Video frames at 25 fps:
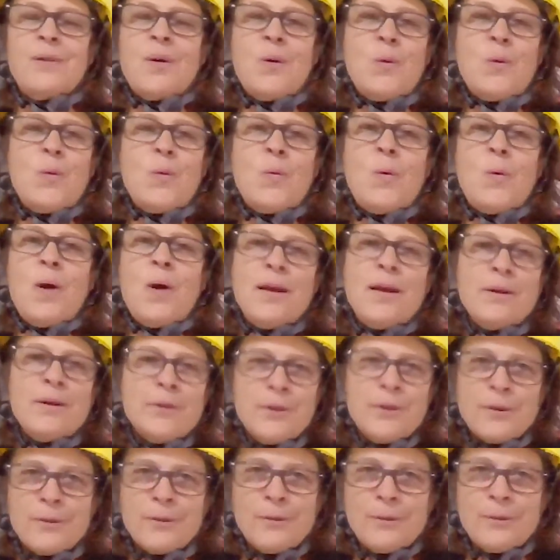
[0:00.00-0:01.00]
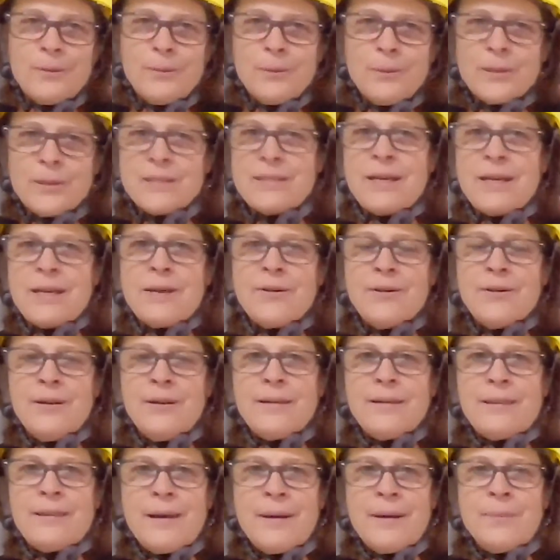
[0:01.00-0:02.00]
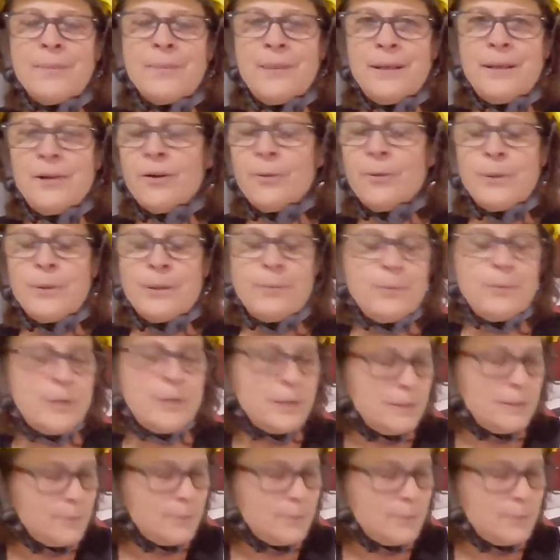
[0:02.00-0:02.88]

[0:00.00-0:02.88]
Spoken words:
Why on earth would a standard like that be, or would a